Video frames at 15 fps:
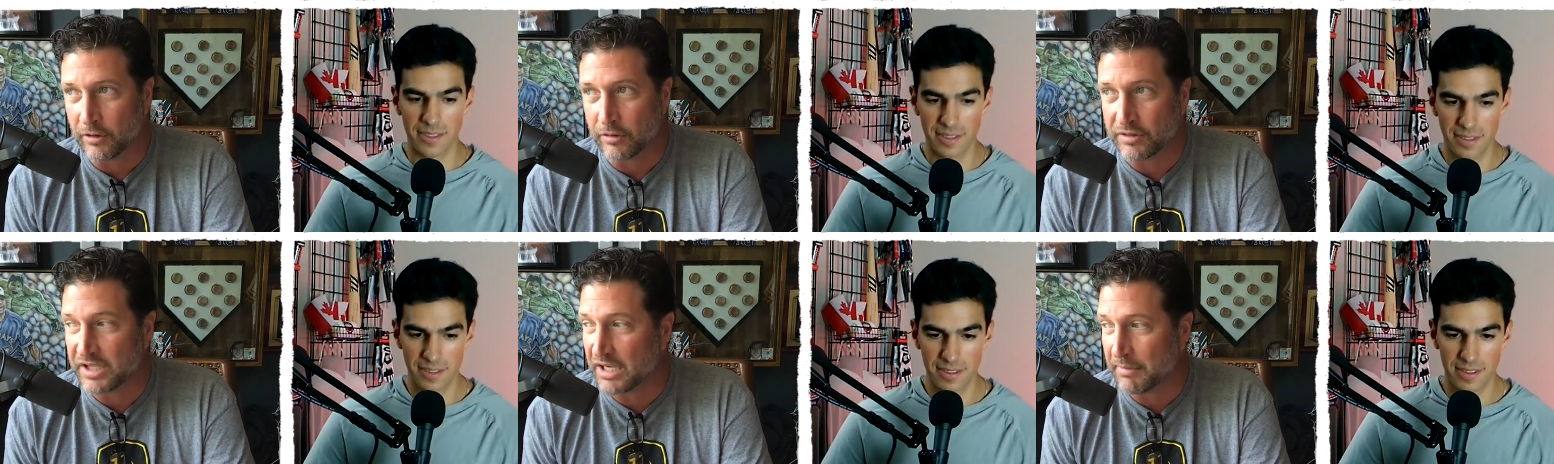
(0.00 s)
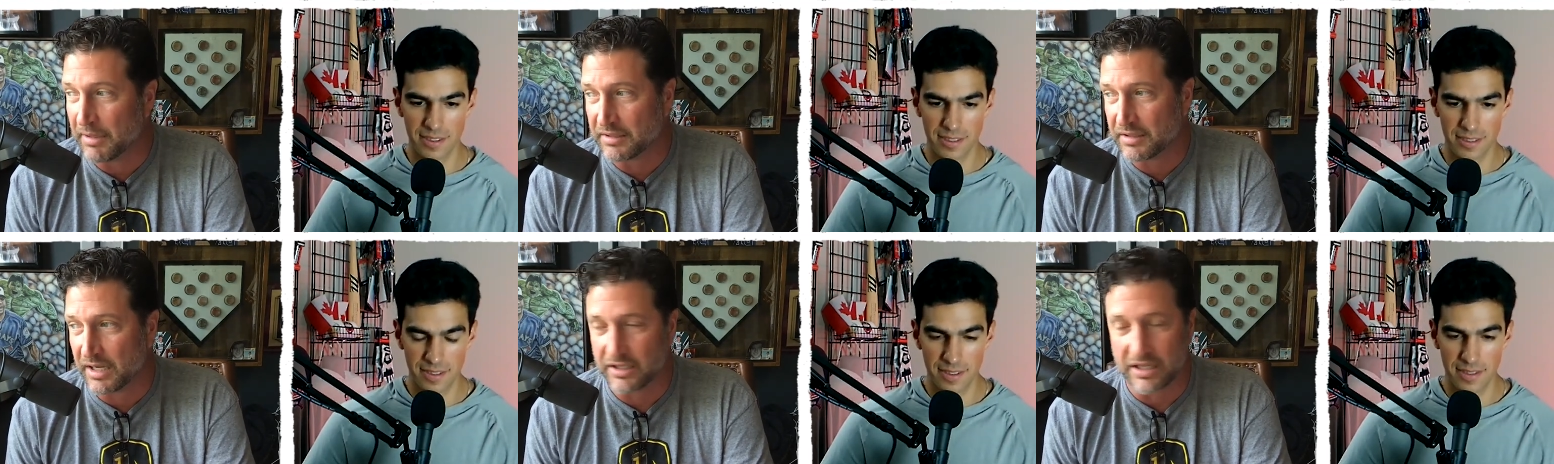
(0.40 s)
Speaker 1: you know,
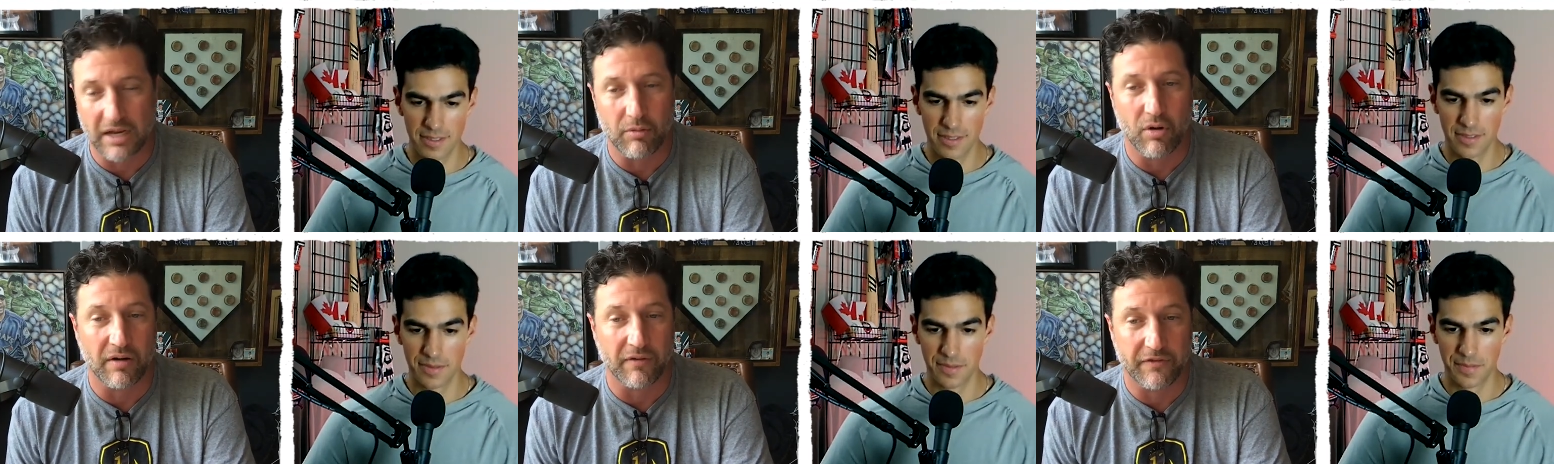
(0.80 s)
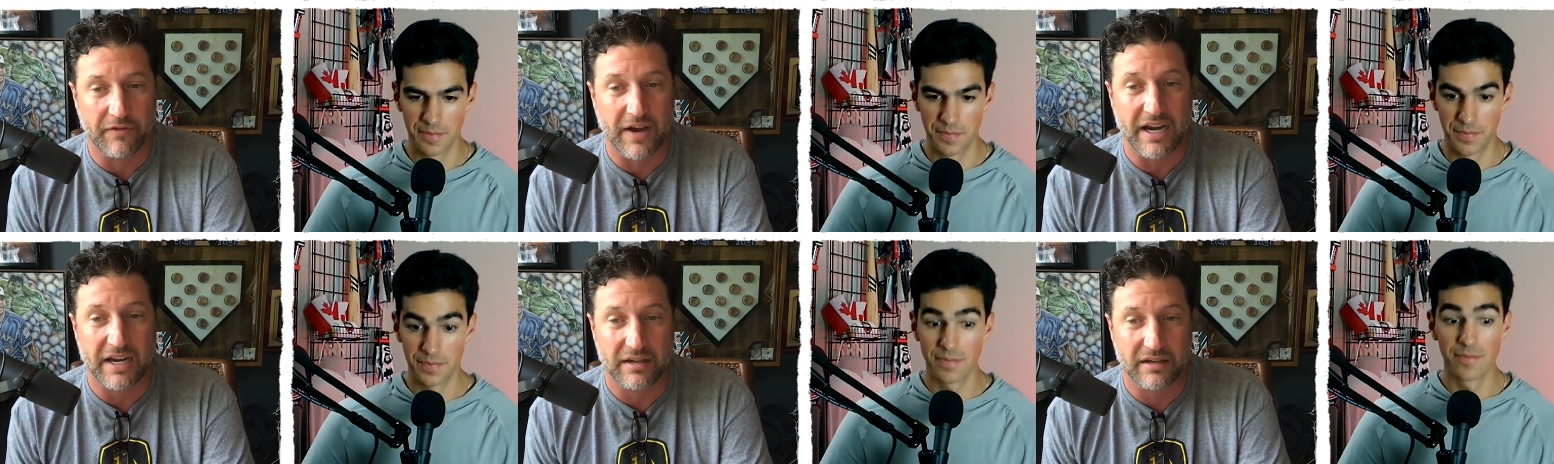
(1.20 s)
teammates like they want to
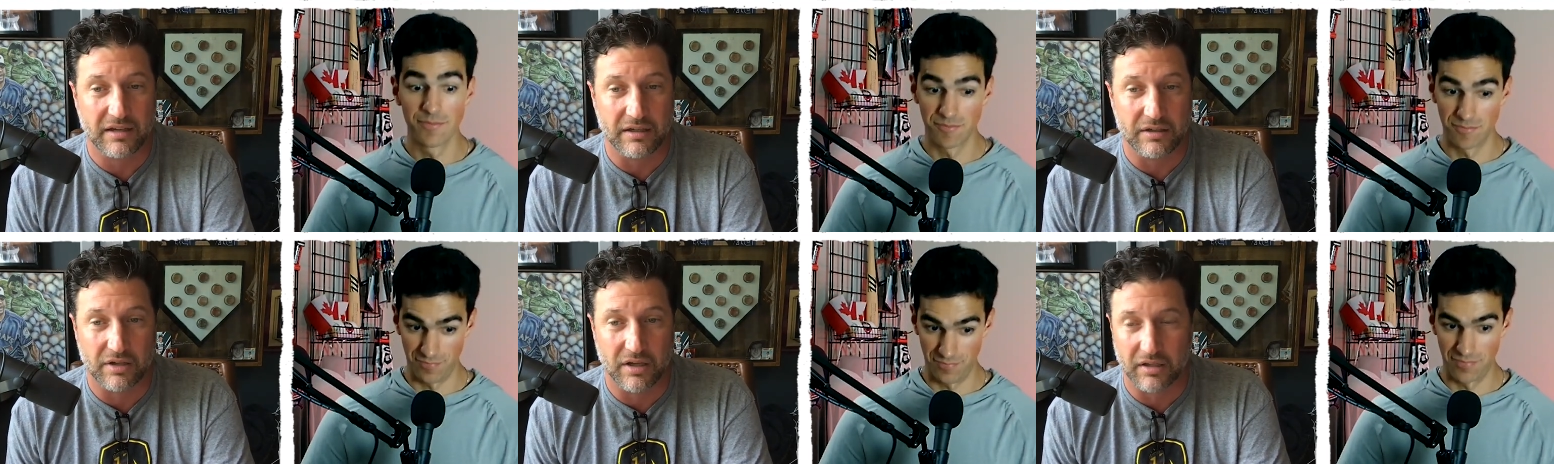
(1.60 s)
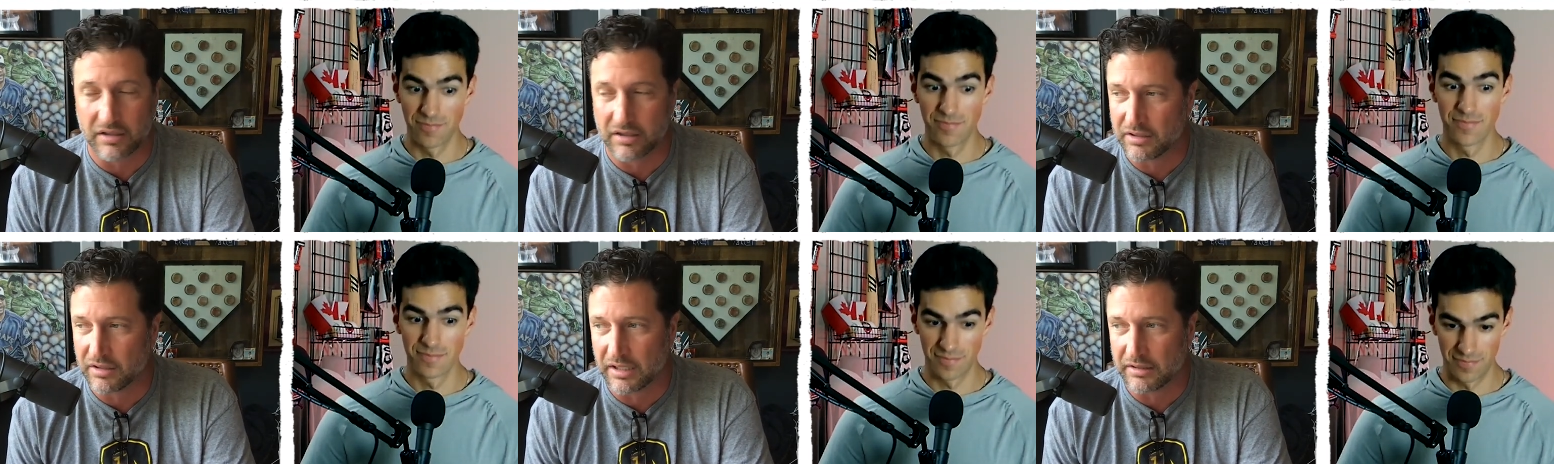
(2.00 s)
fight each other
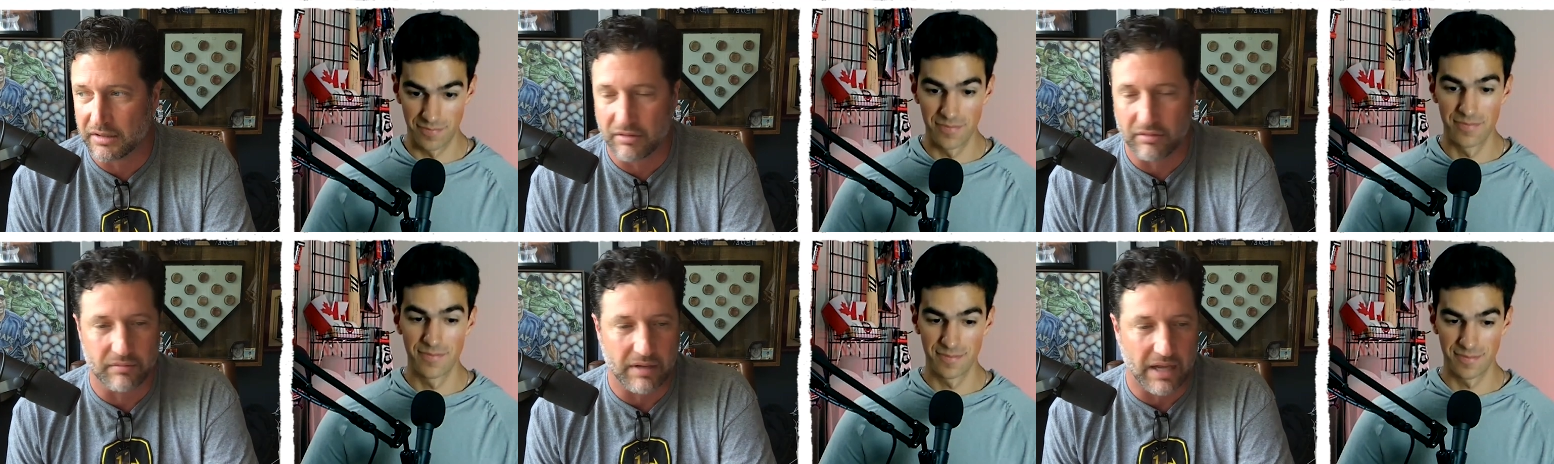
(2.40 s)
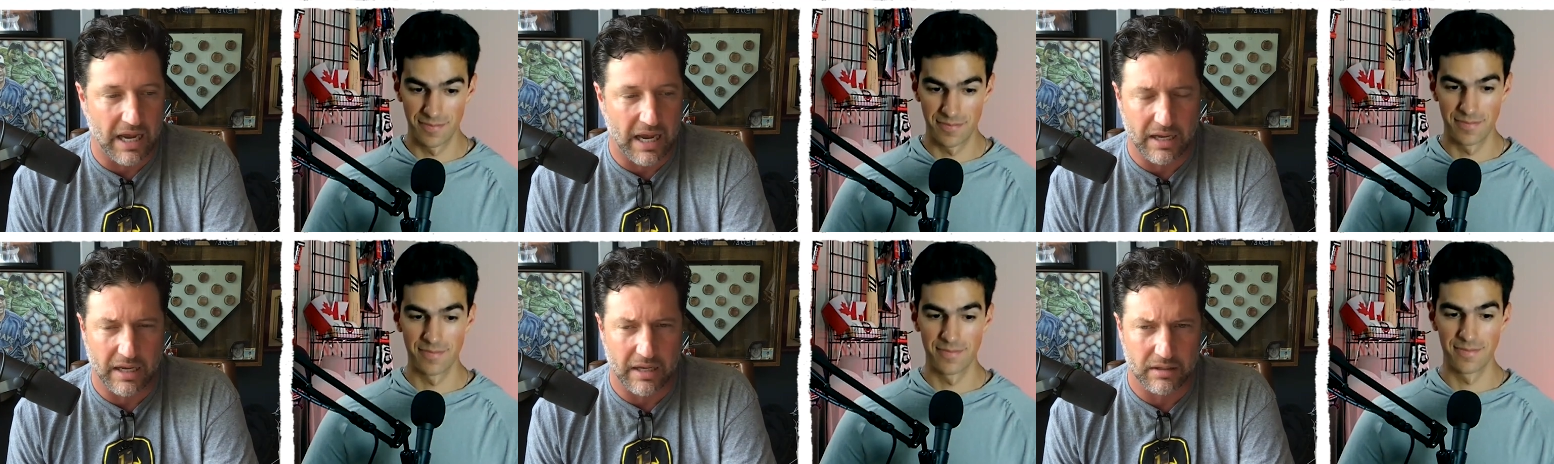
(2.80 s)
because you're like, dude,
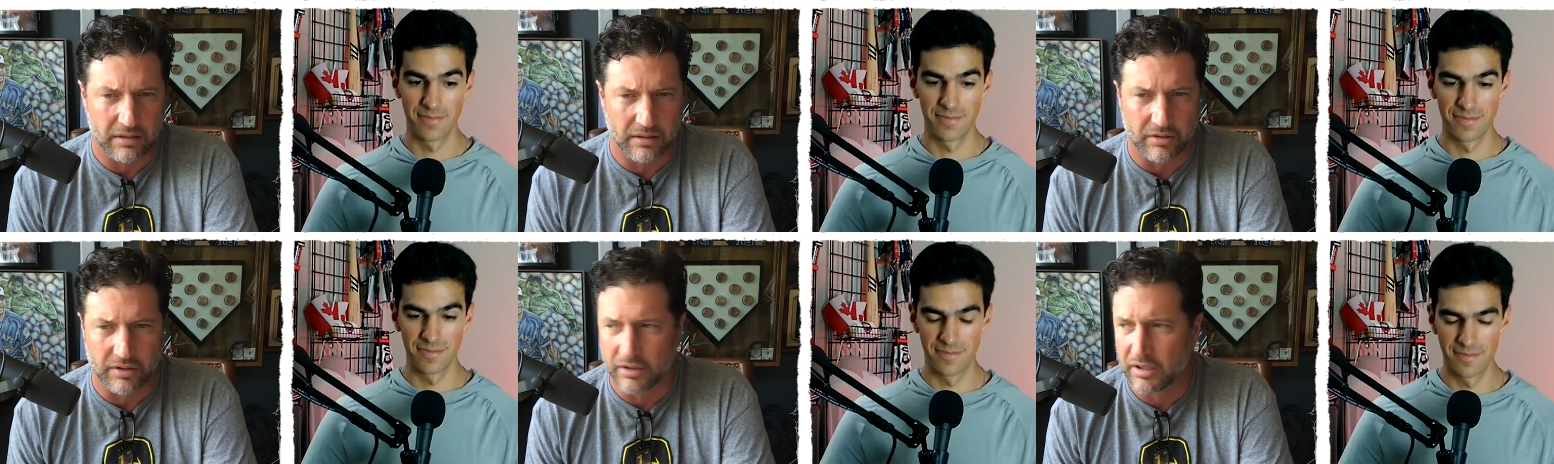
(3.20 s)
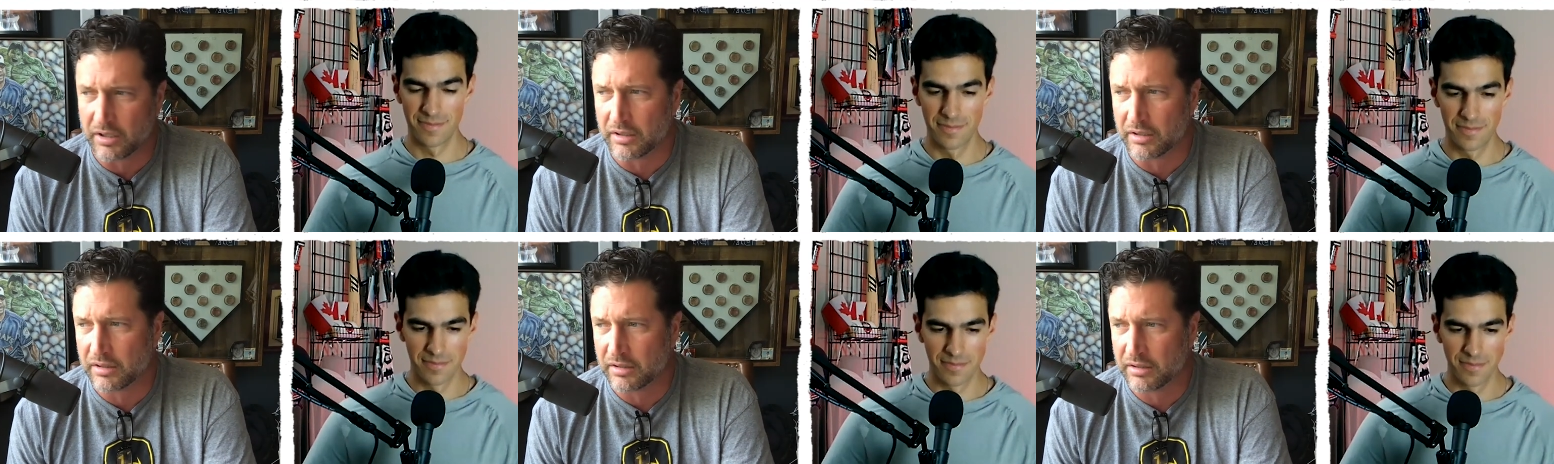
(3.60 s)
you know, you're
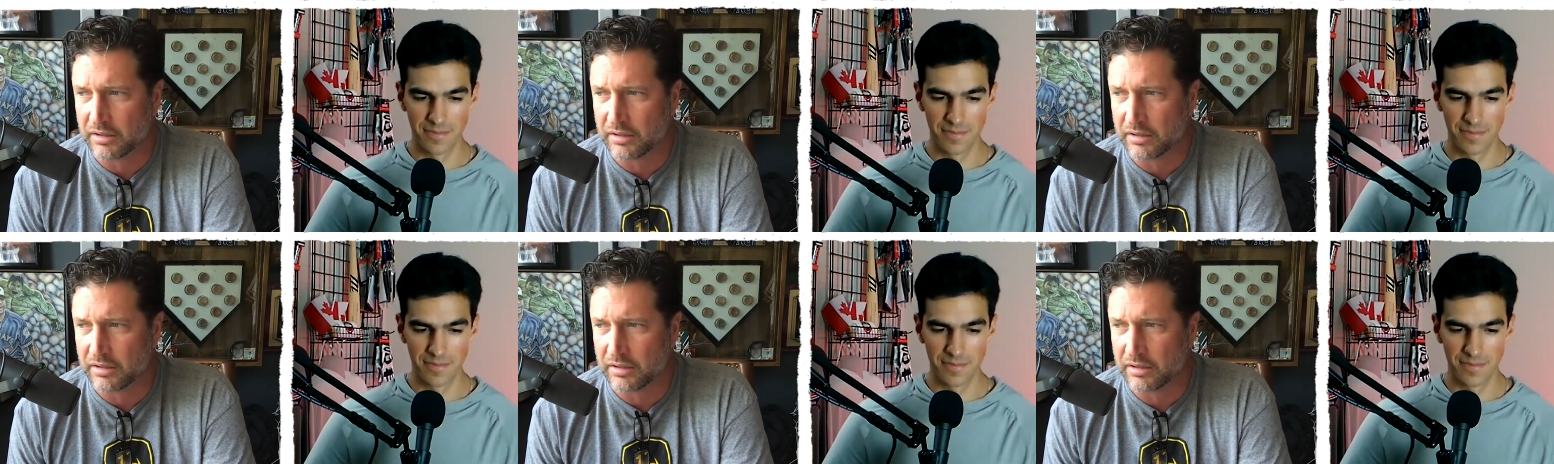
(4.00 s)
gonna